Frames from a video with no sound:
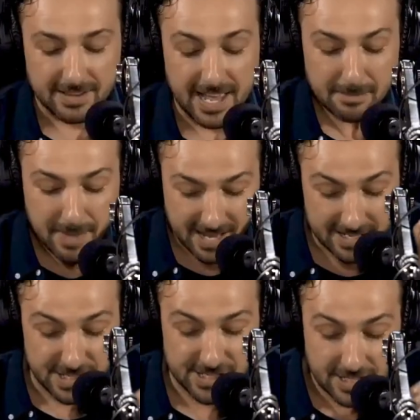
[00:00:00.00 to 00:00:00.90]
That man
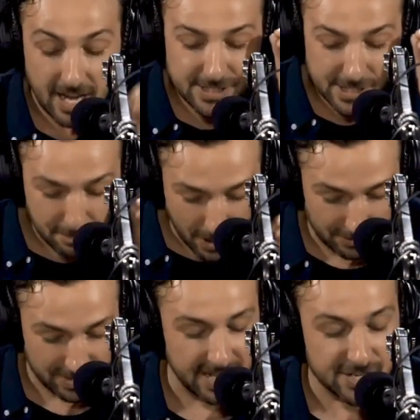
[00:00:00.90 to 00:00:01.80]
is a Scot to the
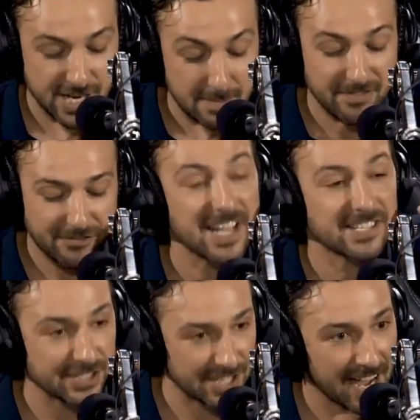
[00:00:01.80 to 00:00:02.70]
bone and Jamie
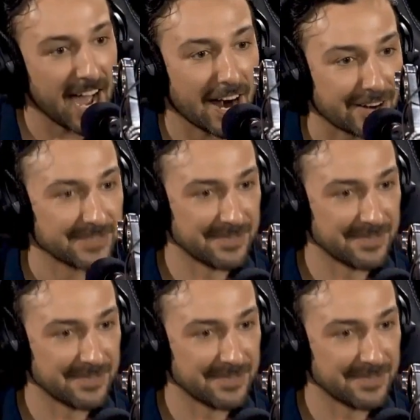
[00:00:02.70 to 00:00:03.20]
Fraser to the heart.